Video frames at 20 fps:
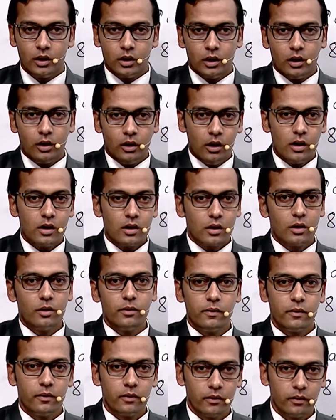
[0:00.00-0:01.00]
lots
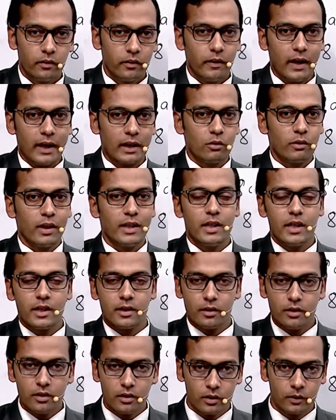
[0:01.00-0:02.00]
of
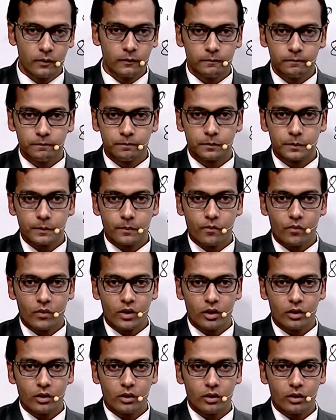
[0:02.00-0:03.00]
factorizations
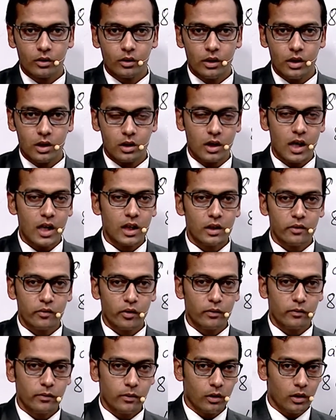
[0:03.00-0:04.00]
starting from
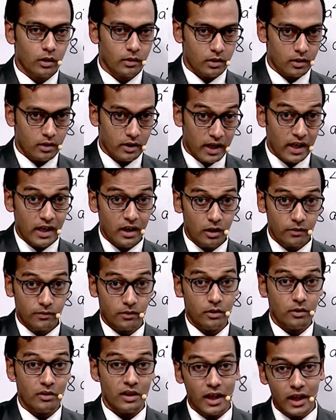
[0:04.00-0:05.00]
first day up to
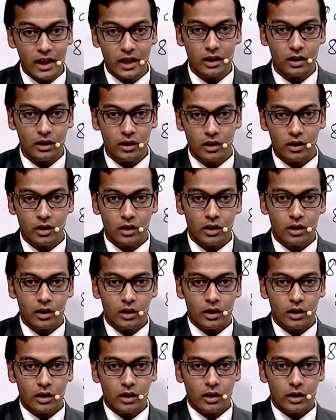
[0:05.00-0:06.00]
today
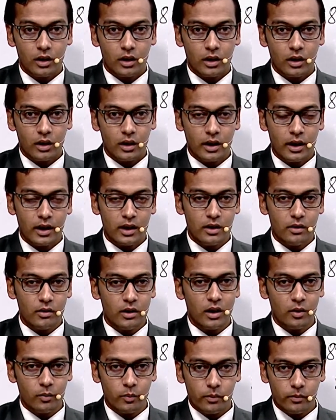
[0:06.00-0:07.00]
and
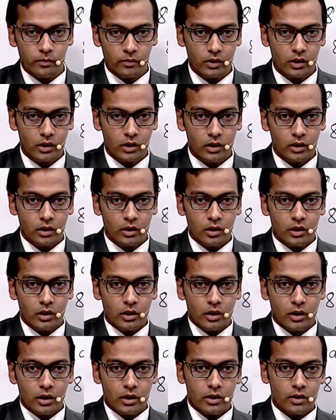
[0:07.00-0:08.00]
today.
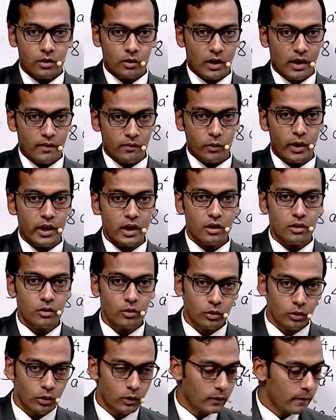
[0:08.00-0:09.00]
So I'm going
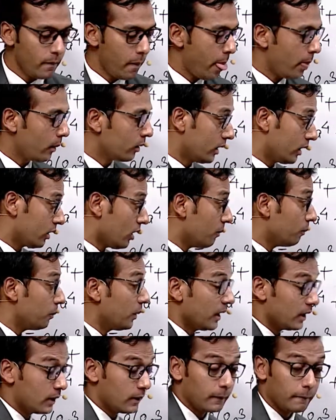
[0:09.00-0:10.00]
to
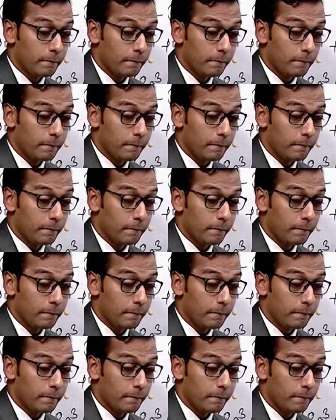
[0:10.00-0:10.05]
complete